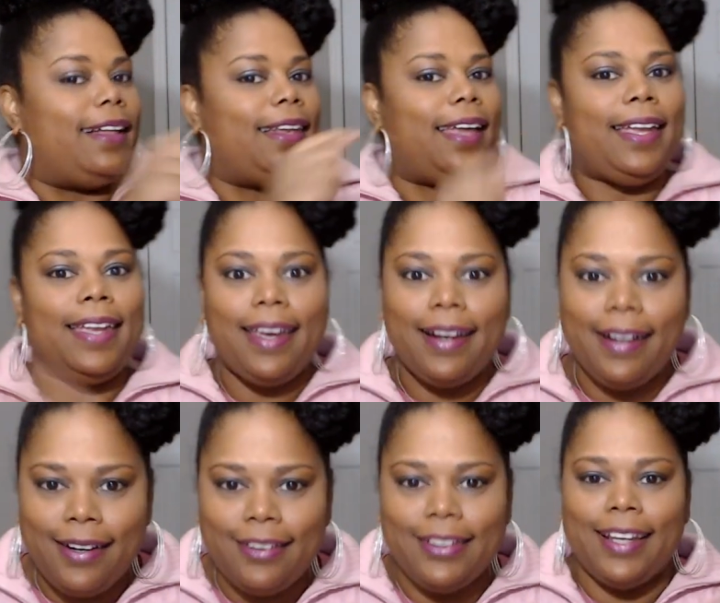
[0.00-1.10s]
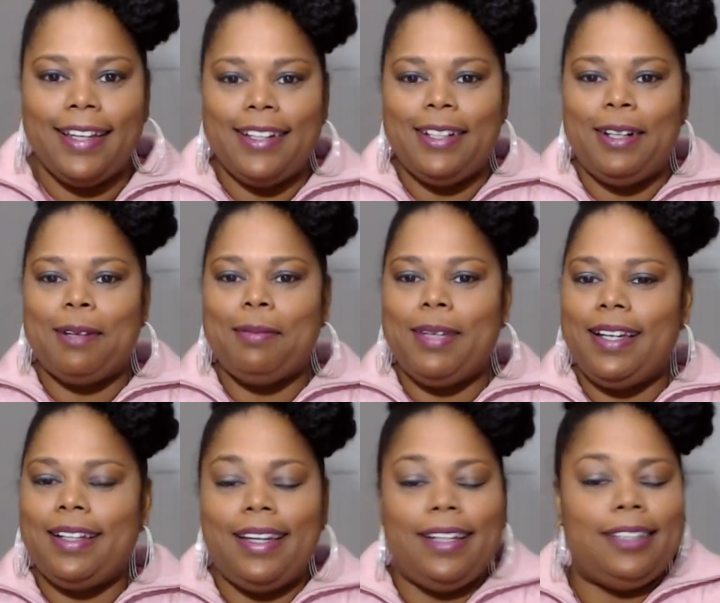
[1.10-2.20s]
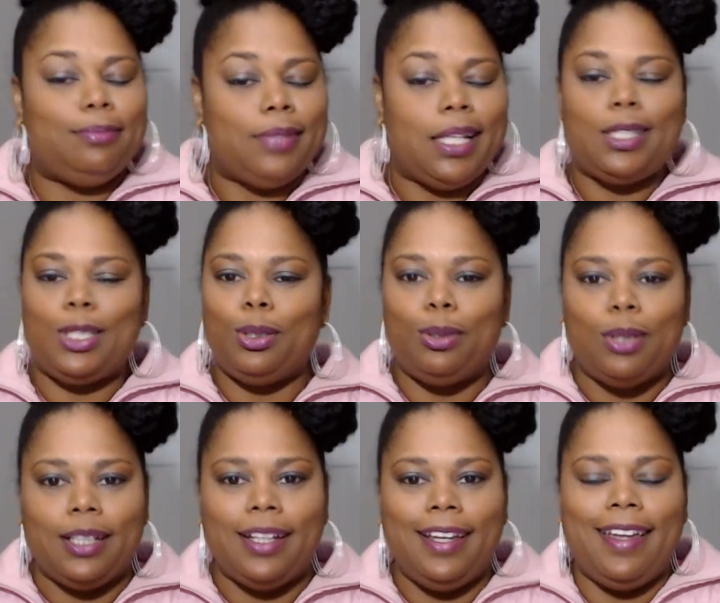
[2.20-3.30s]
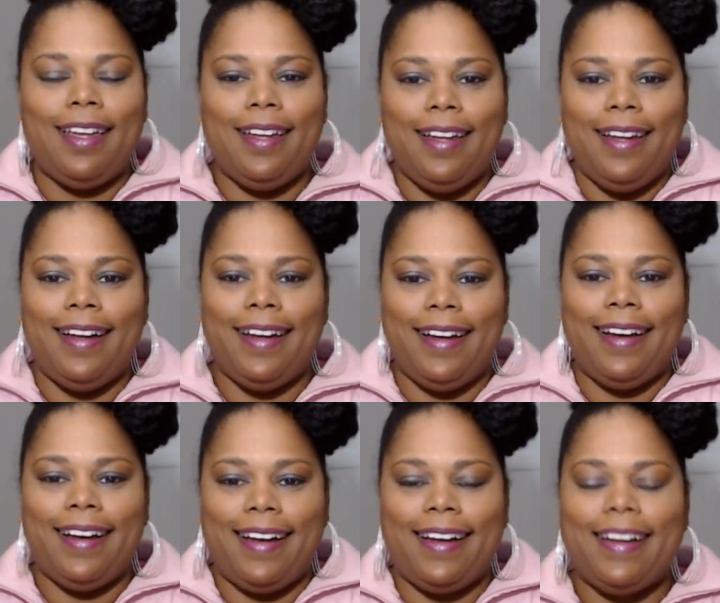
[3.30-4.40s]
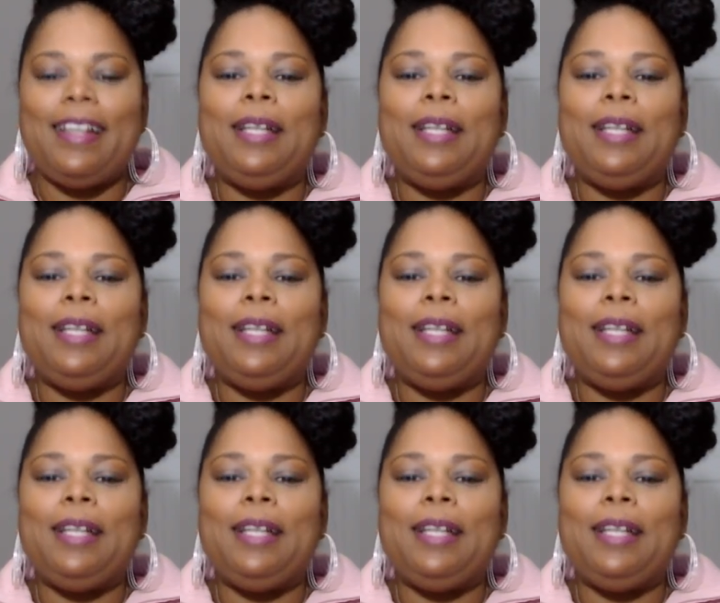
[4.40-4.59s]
Like, get on it. You know what I mean? Like, get to it.